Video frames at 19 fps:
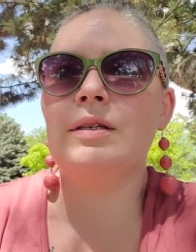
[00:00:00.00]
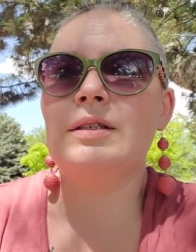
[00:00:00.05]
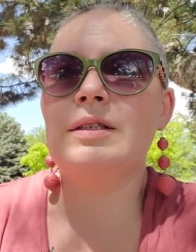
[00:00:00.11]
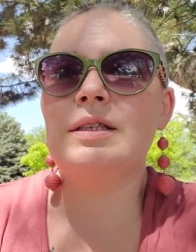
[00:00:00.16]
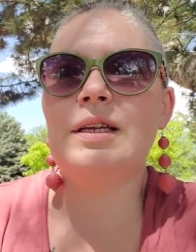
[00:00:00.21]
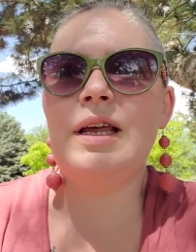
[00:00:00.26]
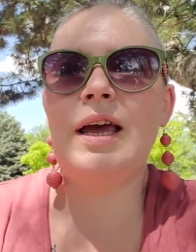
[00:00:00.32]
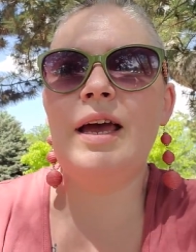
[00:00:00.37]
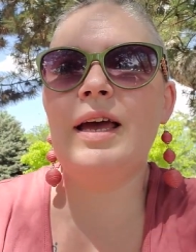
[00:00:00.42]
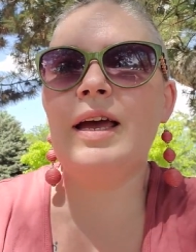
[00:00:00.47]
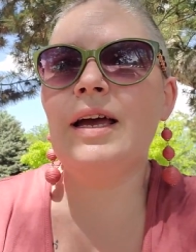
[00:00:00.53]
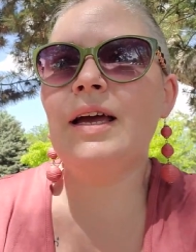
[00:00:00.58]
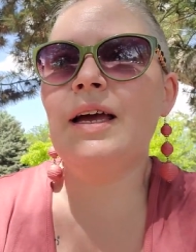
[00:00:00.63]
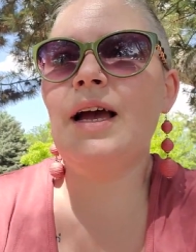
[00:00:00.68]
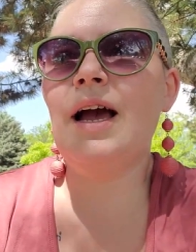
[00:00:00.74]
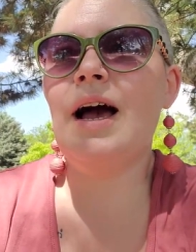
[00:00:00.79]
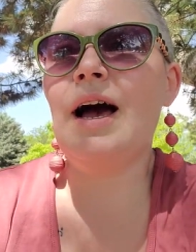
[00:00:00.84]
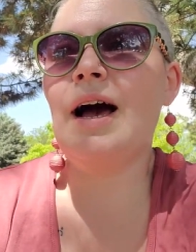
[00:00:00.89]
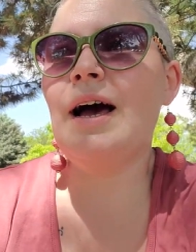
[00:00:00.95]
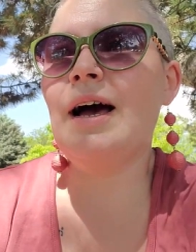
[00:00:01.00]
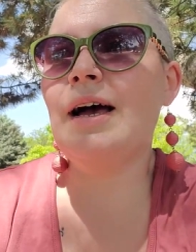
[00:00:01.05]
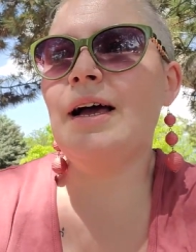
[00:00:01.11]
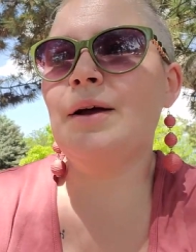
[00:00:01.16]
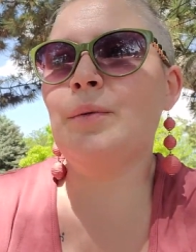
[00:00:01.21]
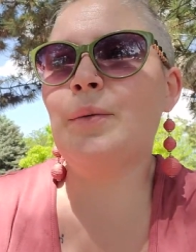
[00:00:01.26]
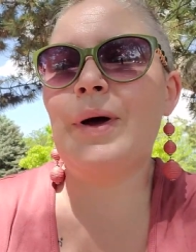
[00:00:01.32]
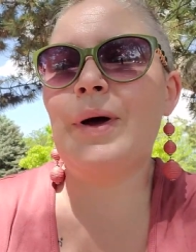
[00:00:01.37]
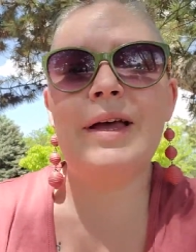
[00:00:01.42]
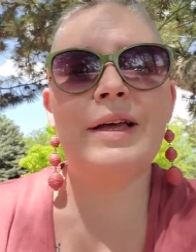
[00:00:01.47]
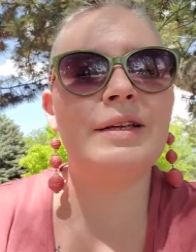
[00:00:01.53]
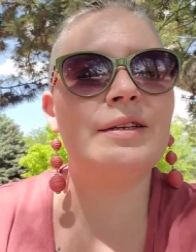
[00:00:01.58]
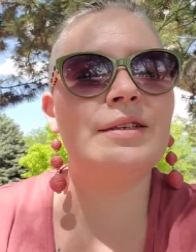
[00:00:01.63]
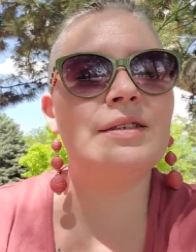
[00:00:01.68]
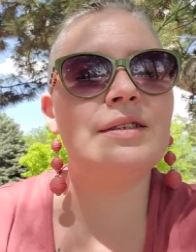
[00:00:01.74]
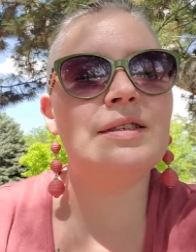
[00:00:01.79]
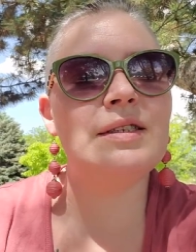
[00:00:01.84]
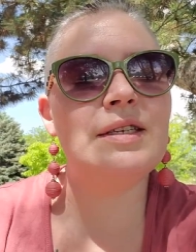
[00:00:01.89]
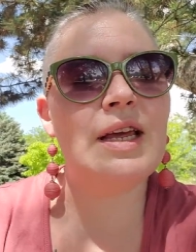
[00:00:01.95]
today I
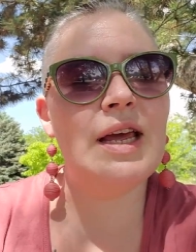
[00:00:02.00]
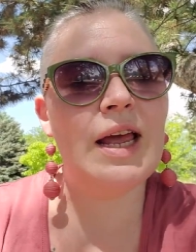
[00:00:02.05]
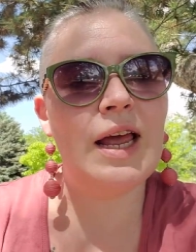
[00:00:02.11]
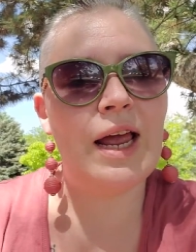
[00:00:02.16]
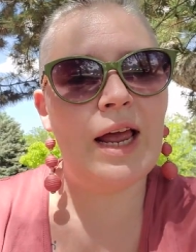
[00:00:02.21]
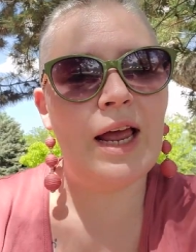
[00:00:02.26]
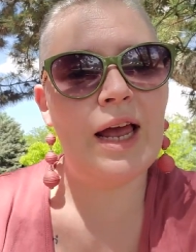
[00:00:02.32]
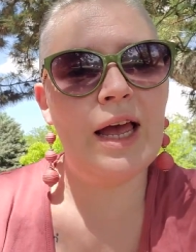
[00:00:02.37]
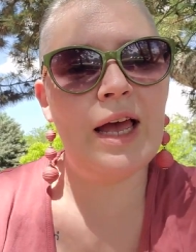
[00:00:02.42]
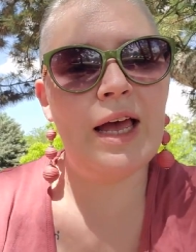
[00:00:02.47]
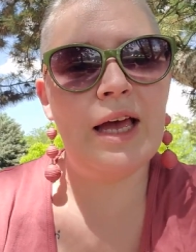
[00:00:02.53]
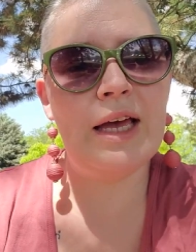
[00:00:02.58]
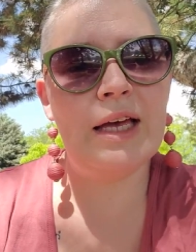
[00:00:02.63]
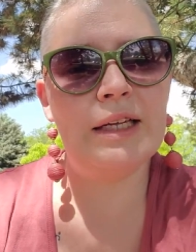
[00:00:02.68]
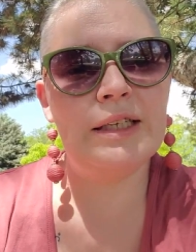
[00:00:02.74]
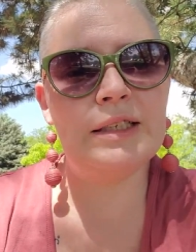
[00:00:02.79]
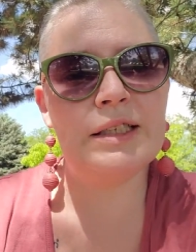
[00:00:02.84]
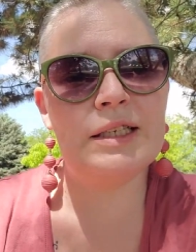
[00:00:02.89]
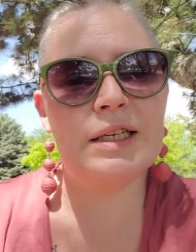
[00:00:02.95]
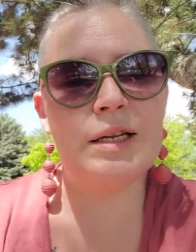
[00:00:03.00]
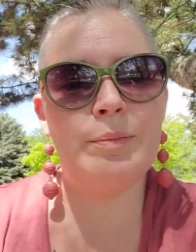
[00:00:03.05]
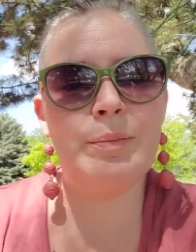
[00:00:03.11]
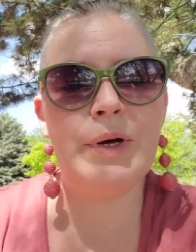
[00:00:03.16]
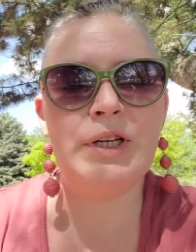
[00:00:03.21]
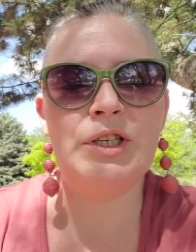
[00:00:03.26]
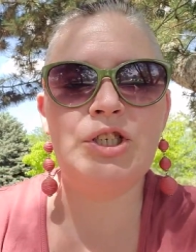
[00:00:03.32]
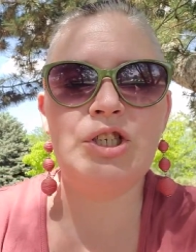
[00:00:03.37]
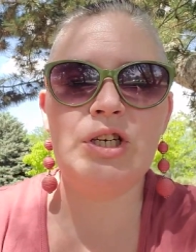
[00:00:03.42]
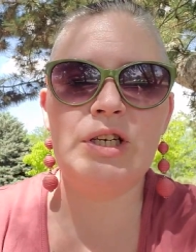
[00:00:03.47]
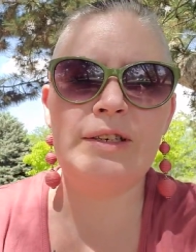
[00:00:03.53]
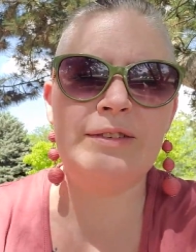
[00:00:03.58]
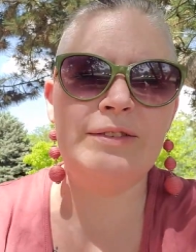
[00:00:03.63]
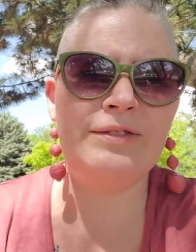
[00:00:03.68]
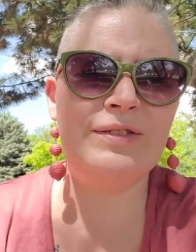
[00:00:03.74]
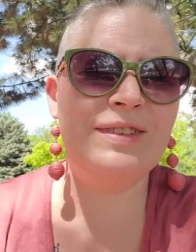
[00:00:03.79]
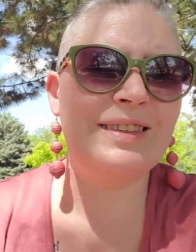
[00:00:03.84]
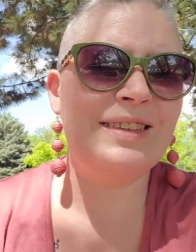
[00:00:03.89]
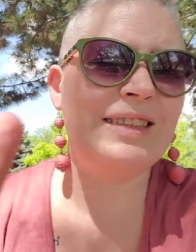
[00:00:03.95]
went and did a bunch
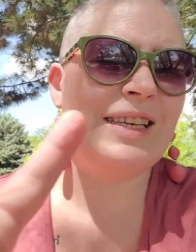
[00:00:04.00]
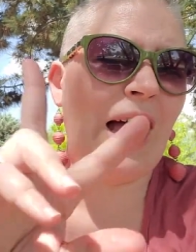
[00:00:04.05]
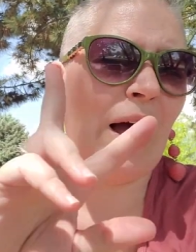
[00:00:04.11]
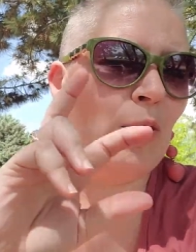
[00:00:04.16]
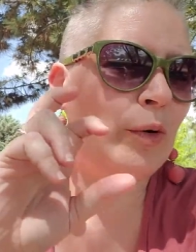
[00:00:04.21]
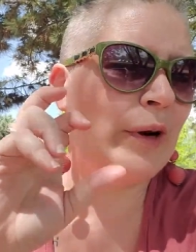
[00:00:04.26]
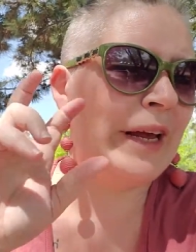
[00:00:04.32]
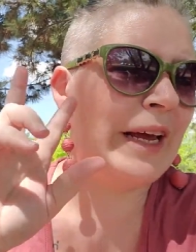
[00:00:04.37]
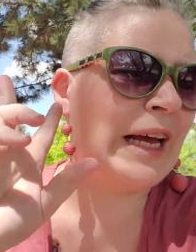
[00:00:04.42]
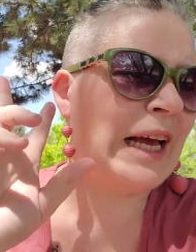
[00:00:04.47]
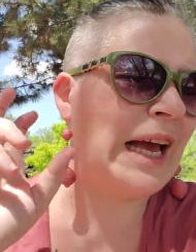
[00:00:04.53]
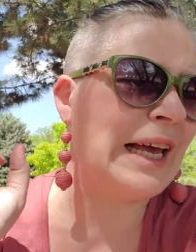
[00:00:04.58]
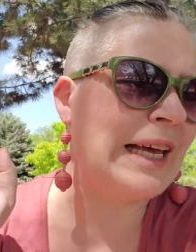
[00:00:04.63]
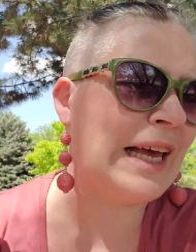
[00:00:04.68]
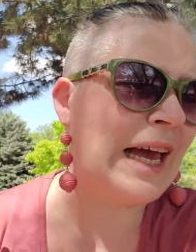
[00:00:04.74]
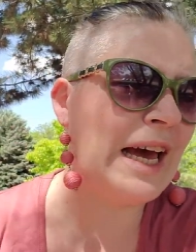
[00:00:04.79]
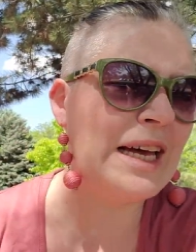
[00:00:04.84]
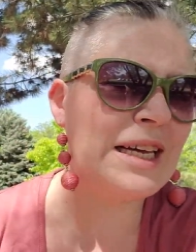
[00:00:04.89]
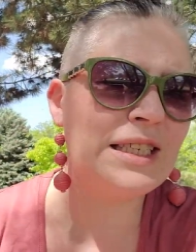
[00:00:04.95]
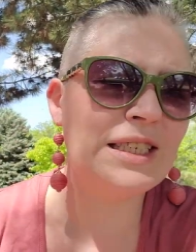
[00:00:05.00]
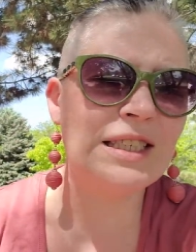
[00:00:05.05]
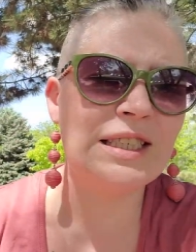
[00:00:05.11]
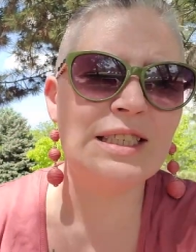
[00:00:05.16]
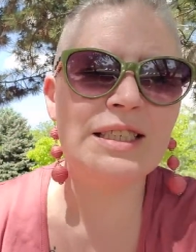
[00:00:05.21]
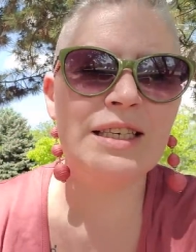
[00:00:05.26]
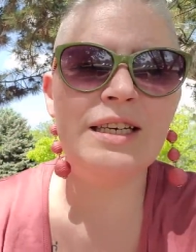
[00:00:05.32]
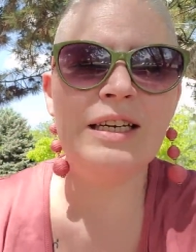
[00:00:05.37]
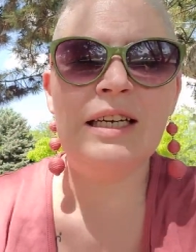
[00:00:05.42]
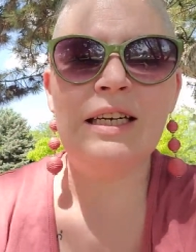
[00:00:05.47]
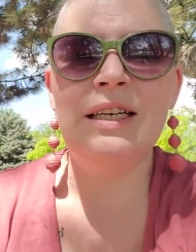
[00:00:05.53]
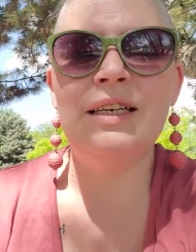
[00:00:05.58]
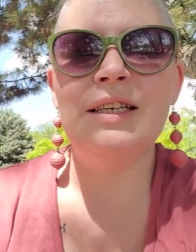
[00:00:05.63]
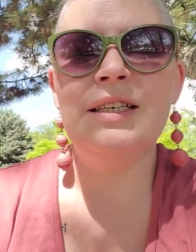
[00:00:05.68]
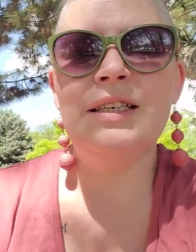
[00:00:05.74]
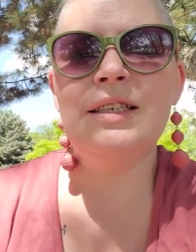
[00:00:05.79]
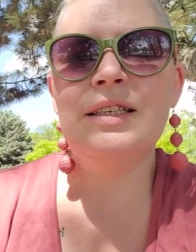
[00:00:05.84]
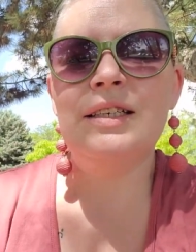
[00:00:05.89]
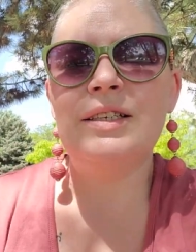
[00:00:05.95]
of scouting, I guess,
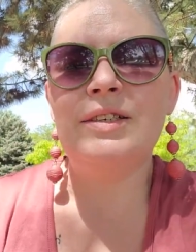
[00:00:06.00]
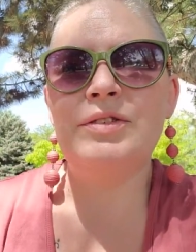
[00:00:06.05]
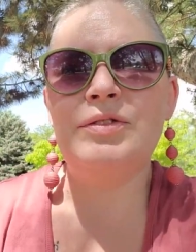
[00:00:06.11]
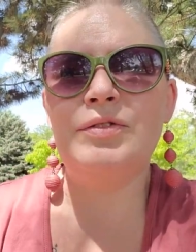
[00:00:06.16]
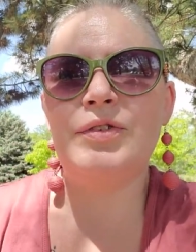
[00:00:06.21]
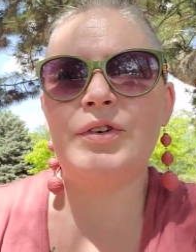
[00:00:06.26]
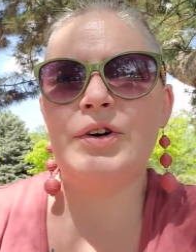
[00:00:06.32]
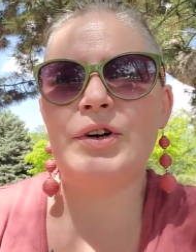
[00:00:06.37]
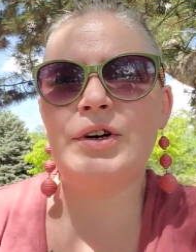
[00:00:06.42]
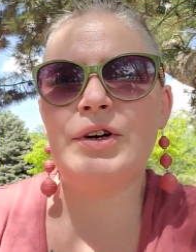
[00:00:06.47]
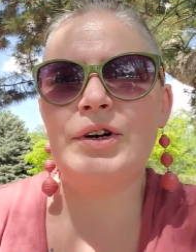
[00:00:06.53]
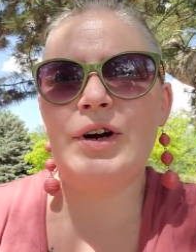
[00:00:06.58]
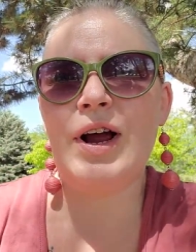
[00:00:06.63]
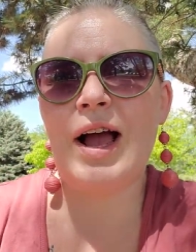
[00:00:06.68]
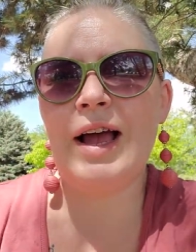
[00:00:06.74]
for